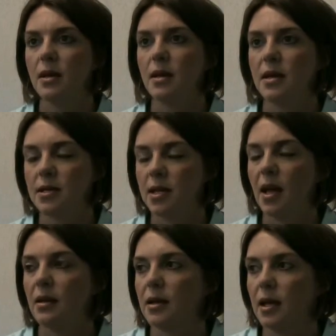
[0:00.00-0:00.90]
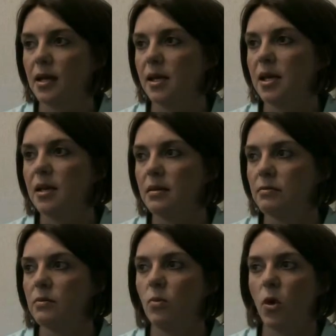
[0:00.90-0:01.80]
He's in Helena. He
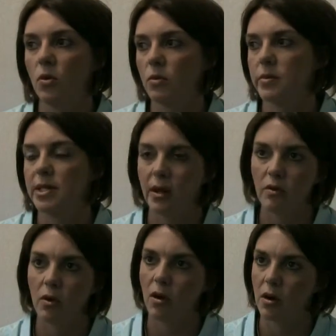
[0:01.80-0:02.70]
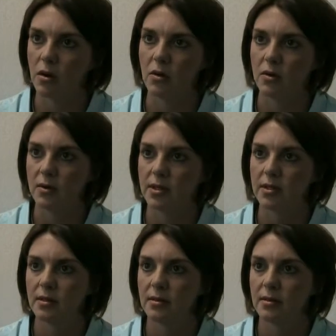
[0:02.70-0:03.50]
wrote several articles.